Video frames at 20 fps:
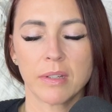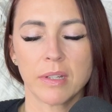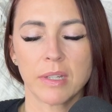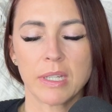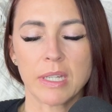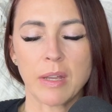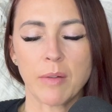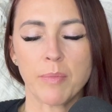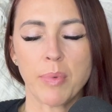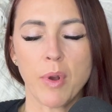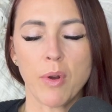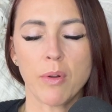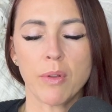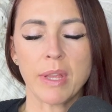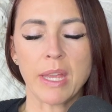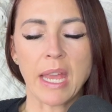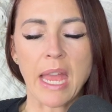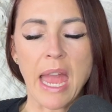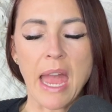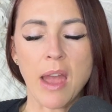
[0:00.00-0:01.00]
Now
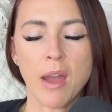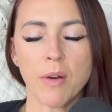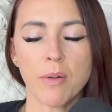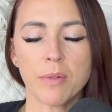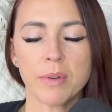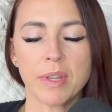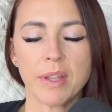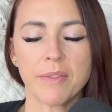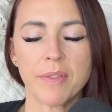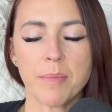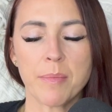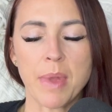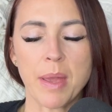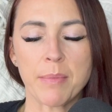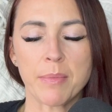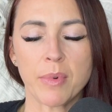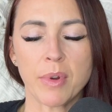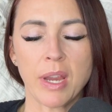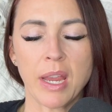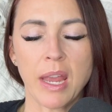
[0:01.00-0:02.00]
pulling out of the
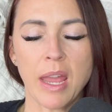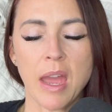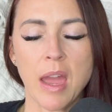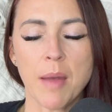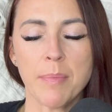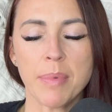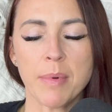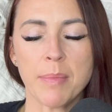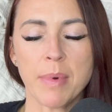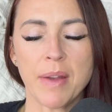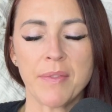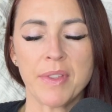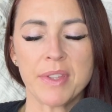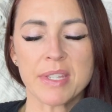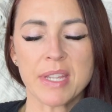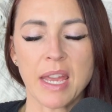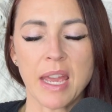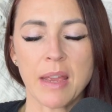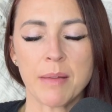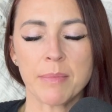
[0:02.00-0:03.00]
memory, up above the
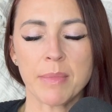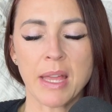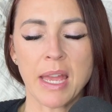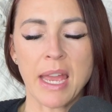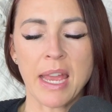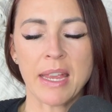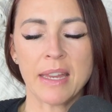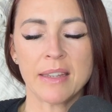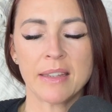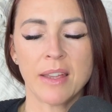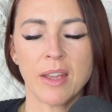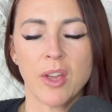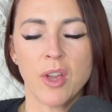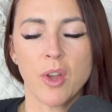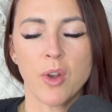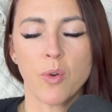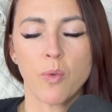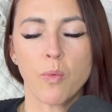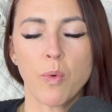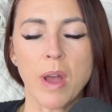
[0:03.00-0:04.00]
timeline,
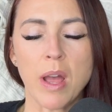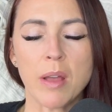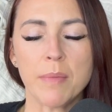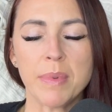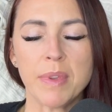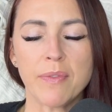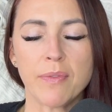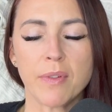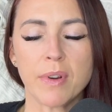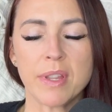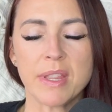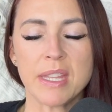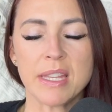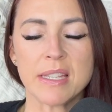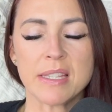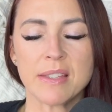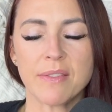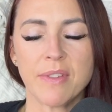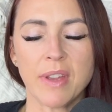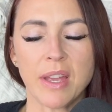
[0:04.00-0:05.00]
well before
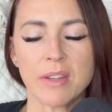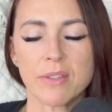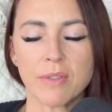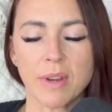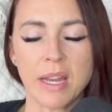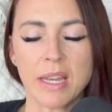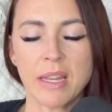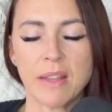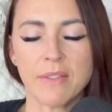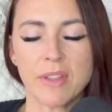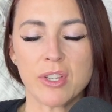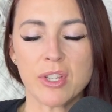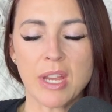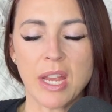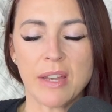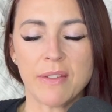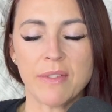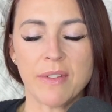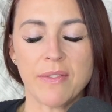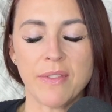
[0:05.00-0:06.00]
this event or any of the
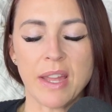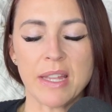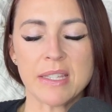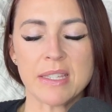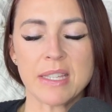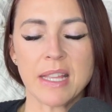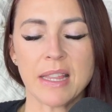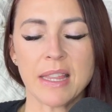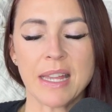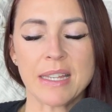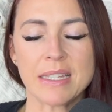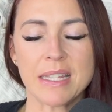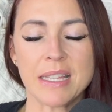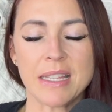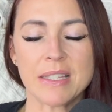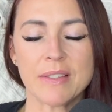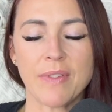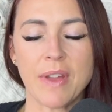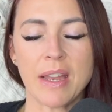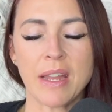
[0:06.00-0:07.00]
chain of events that led to
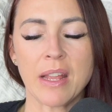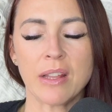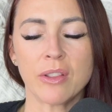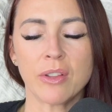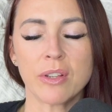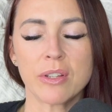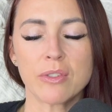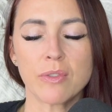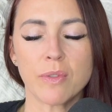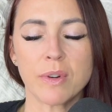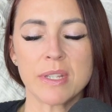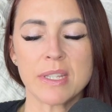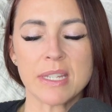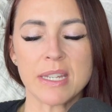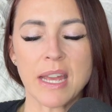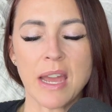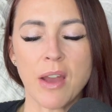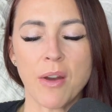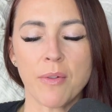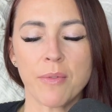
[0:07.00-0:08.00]
this event, and look towards
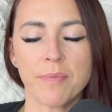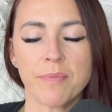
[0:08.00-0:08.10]
now.